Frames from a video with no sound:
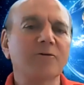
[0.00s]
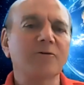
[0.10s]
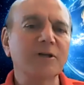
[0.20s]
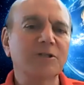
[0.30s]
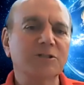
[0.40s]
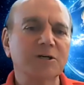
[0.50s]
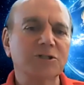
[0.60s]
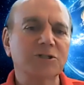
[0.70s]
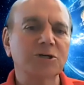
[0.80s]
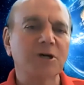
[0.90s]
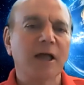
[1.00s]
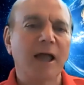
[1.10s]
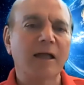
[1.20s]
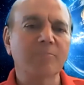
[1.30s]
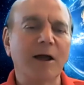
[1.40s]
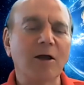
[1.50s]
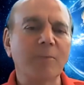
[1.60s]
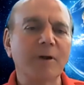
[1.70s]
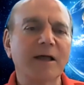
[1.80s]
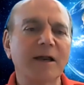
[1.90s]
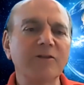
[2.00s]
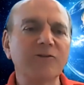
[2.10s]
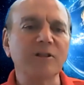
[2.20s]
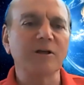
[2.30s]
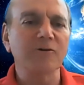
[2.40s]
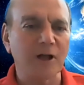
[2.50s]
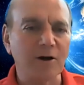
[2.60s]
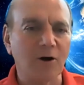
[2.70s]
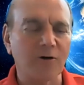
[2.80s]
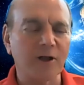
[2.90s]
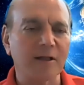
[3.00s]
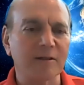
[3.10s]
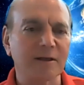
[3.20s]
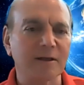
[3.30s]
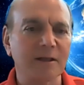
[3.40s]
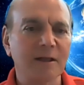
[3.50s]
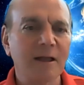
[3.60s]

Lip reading: research and biomedical engineering oriented.